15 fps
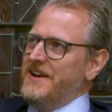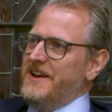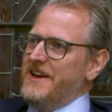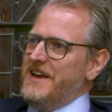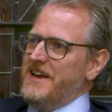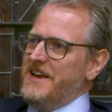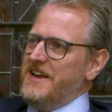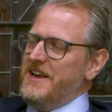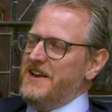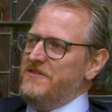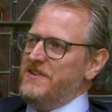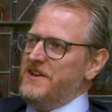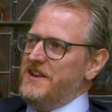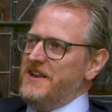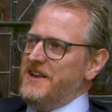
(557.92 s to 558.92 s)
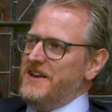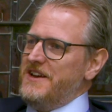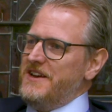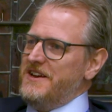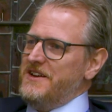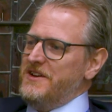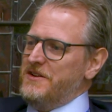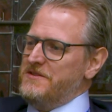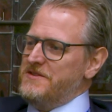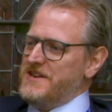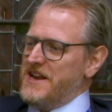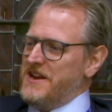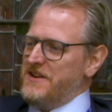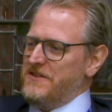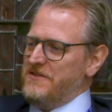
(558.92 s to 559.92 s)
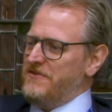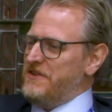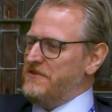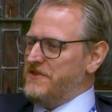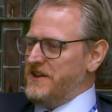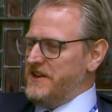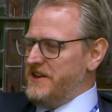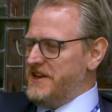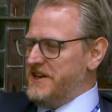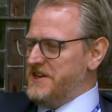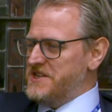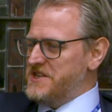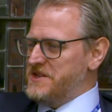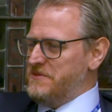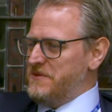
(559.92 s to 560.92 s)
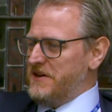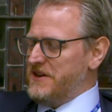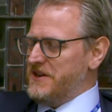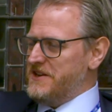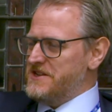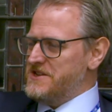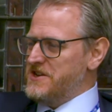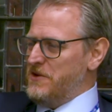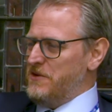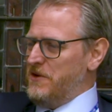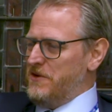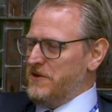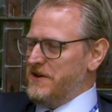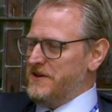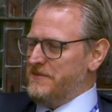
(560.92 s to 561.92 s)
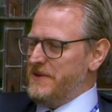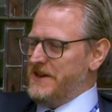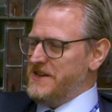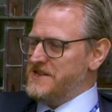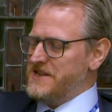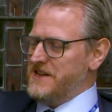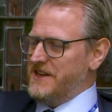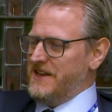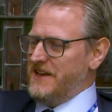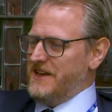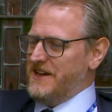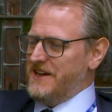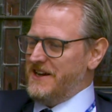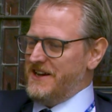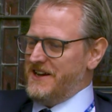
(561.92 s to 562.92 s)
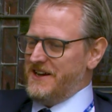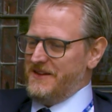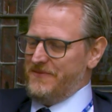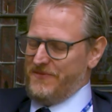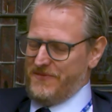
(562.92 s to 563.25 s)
if in uh, you know 10, 15 years the market is no longer basically uh,